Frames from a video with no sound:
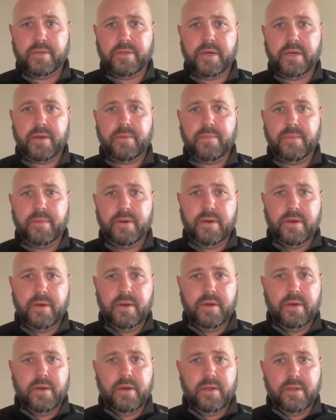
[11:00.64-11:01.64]
of time
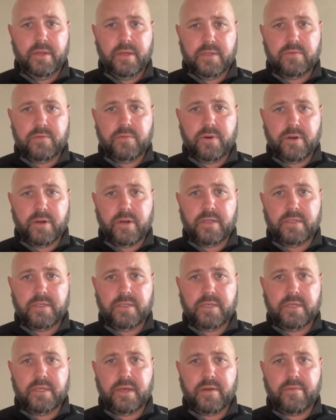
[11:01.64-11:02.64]
is when you're going to
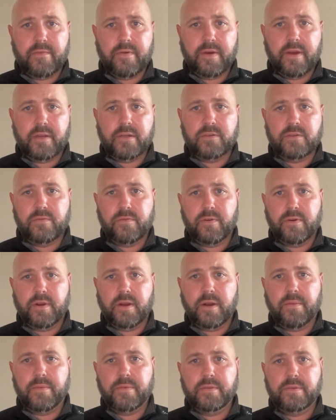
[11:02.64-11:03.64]
see that advantage over your
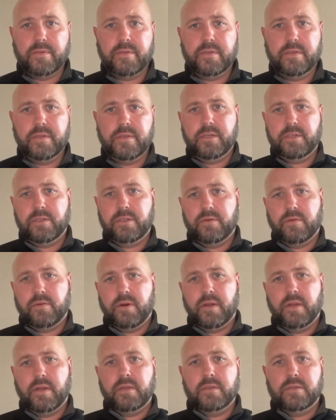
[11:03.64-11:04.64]
competition,
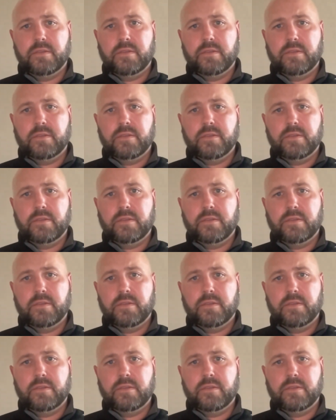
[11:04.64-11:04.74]
right?